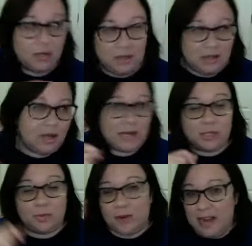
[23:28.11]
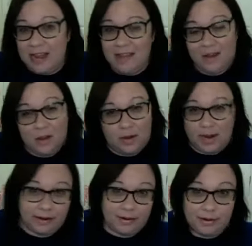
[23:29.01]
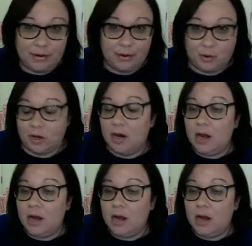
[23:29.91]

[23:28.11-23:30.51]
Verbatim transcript: look extra pretty and then you can hang it on your door.